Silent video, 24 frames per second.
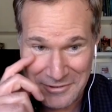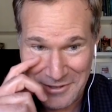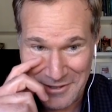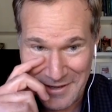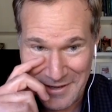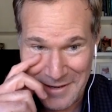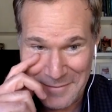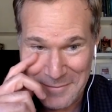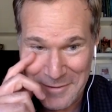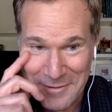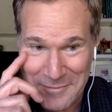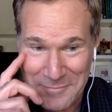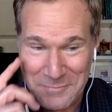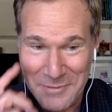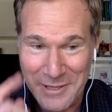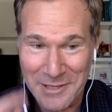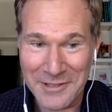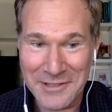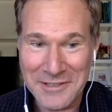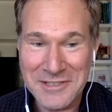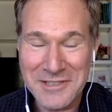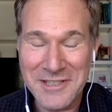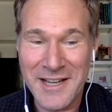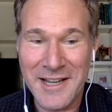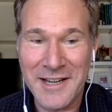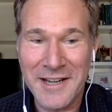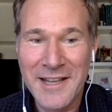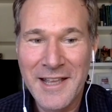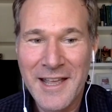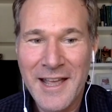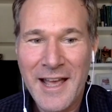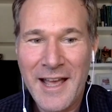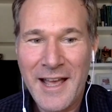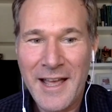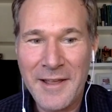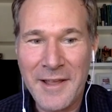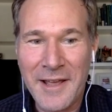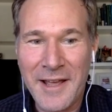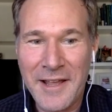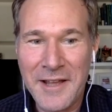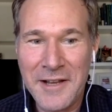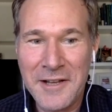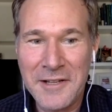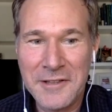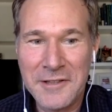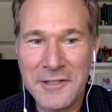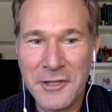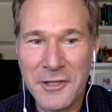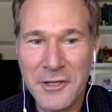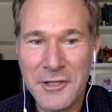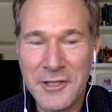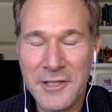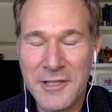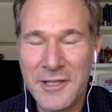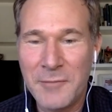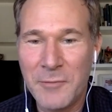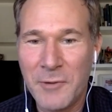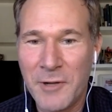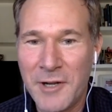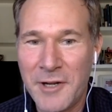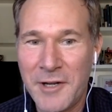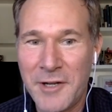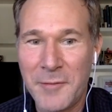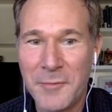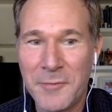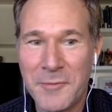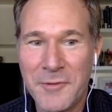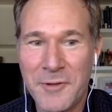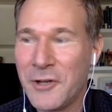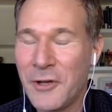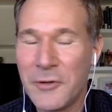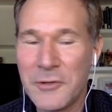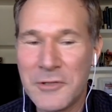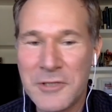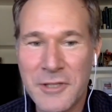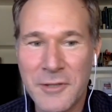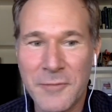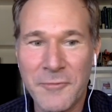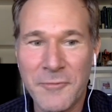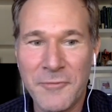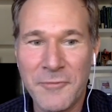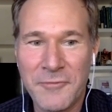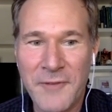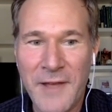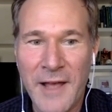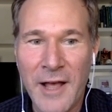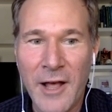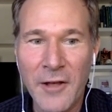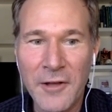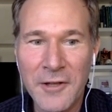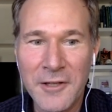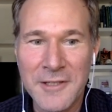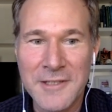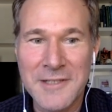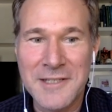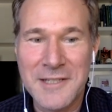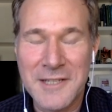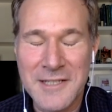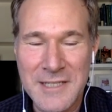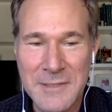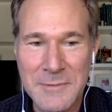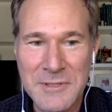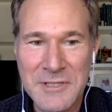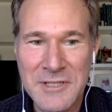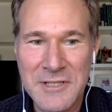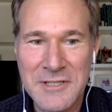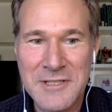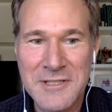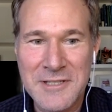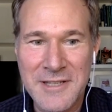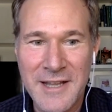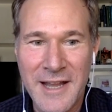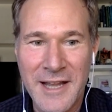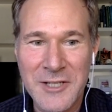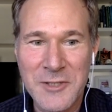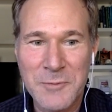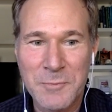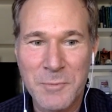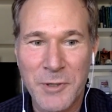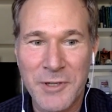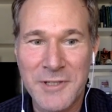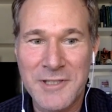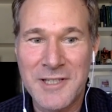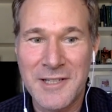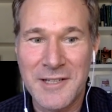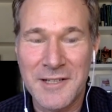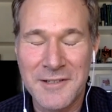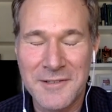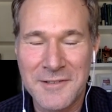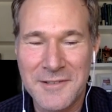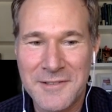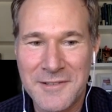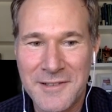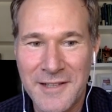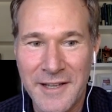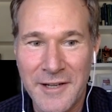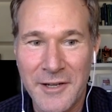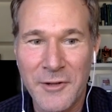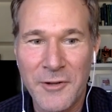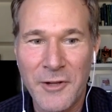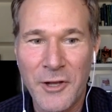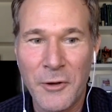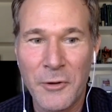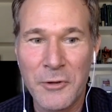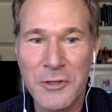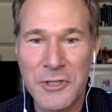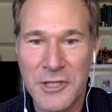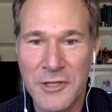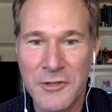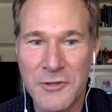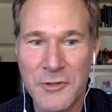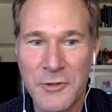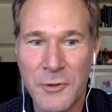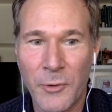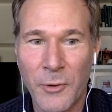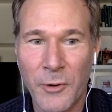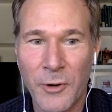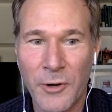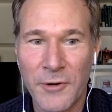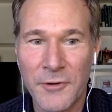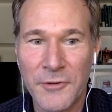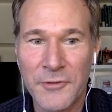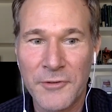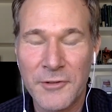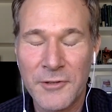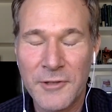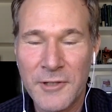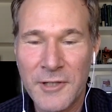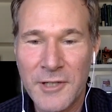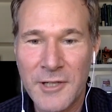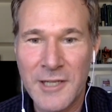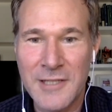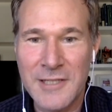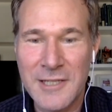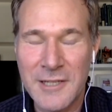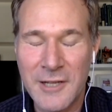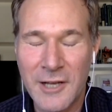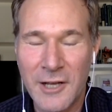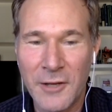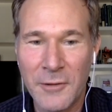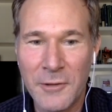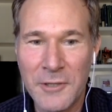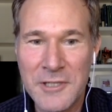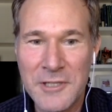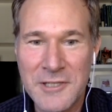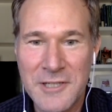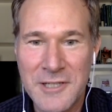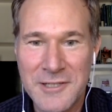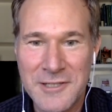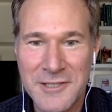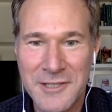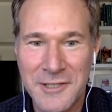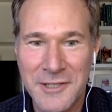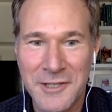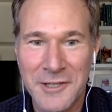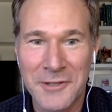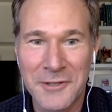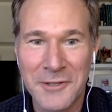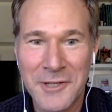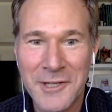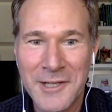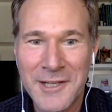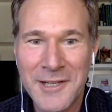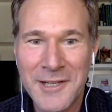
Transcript: great about Belichick. I, I had a theory that he wanted to coach the Falcons because he was just desperate to like coach indoors. Because he always just, you know,